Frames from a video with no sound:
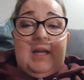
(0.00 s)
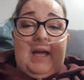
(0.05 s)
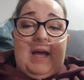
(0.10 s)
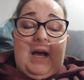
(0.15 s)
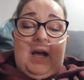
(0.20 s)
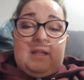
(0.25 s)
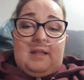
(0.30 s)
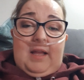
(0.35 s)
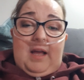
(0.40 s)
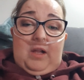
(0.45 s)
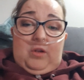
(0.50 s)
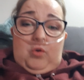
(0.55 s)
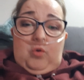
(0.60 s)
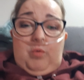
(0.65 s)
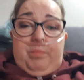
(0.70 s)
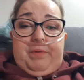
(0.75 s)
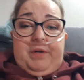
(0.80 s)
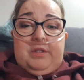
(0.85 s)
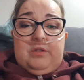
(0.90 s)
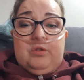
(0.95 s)
a little
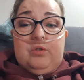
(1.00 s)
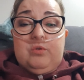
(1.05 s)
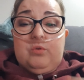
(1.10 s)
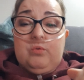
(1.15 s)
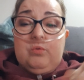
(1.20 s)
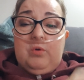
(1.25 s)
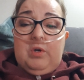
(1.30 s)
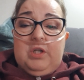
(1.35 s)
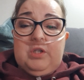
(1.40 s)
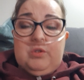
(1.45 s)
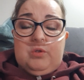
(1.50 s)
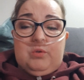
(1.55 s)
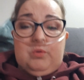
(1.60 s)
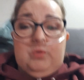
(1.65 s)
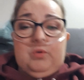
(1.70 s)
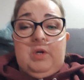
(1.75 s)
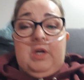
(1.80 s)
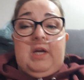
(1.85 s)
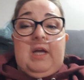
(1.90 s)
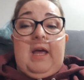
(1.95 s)
open sore.
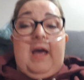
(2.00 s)
So